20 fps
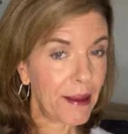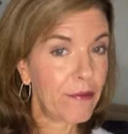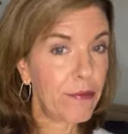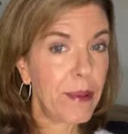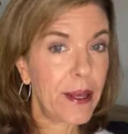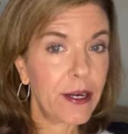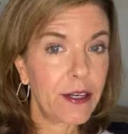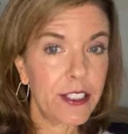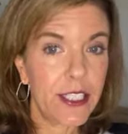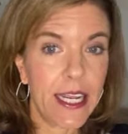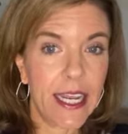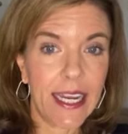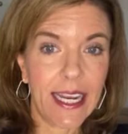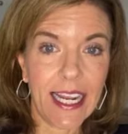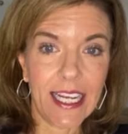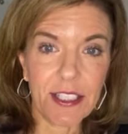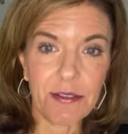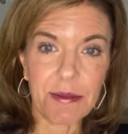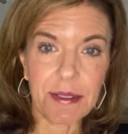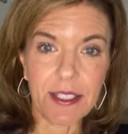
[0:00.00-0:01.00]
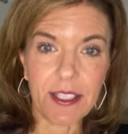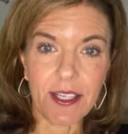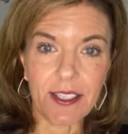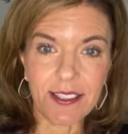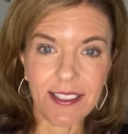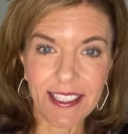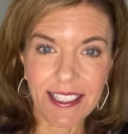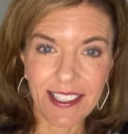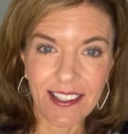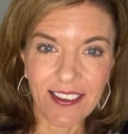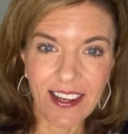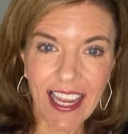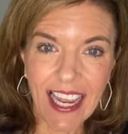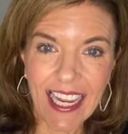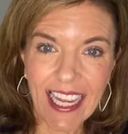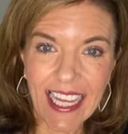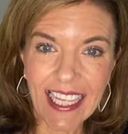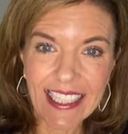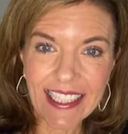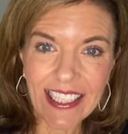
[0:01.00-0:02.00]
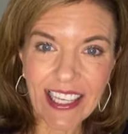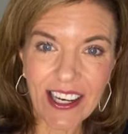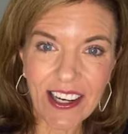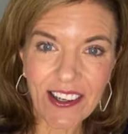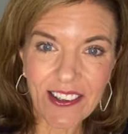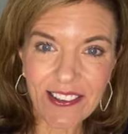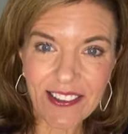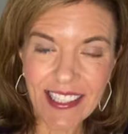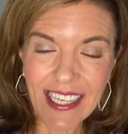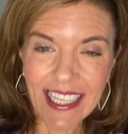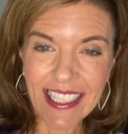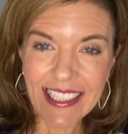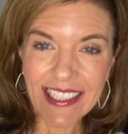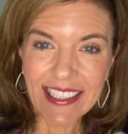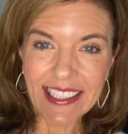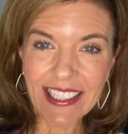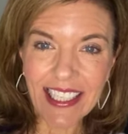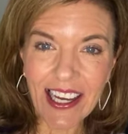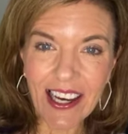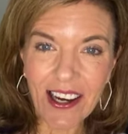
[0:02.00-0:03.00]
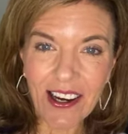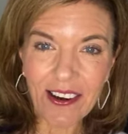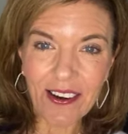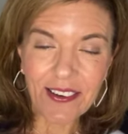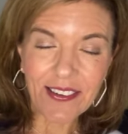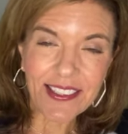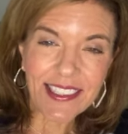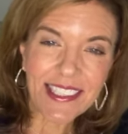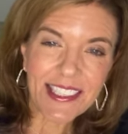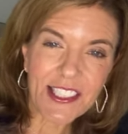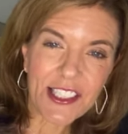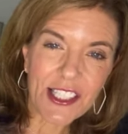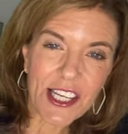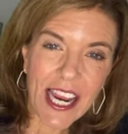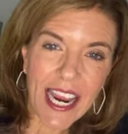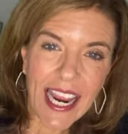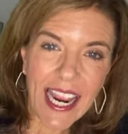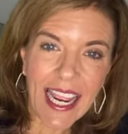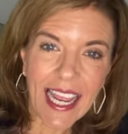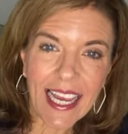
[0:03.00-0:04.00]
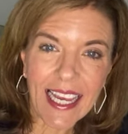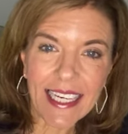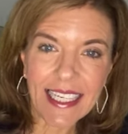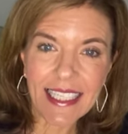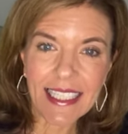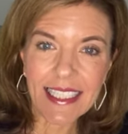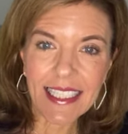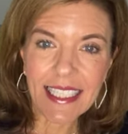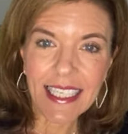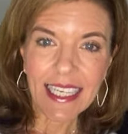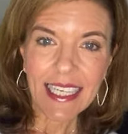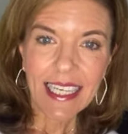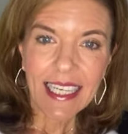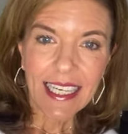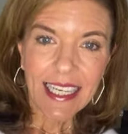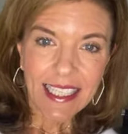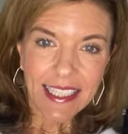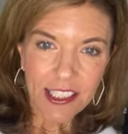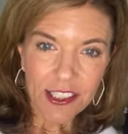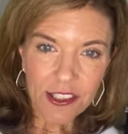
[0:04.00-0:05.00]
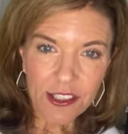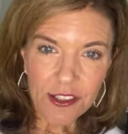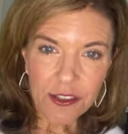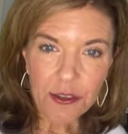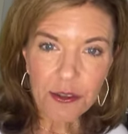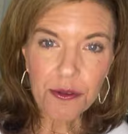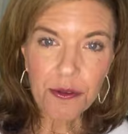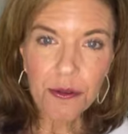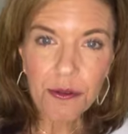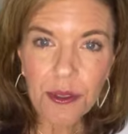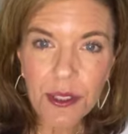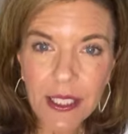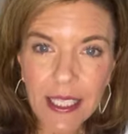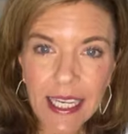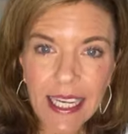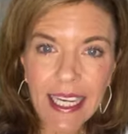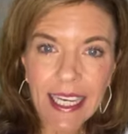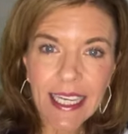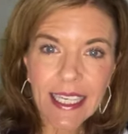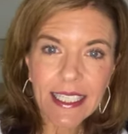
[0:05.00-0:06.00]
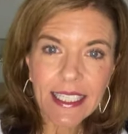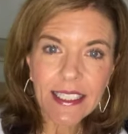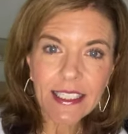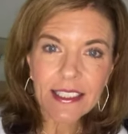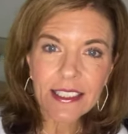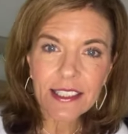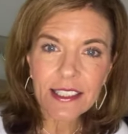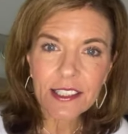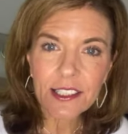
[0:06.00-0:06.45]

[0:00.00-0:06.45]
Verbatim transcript: have a better day as a result okay hello hello jan and julie and